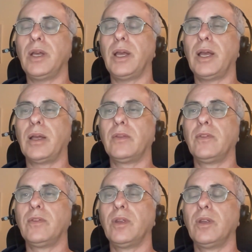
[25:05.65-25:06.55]

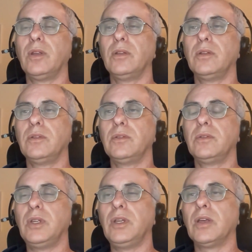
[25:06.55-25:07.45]
adds
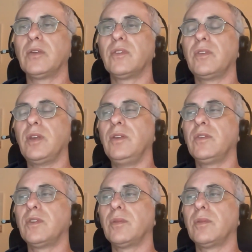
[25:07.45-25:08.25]
TSC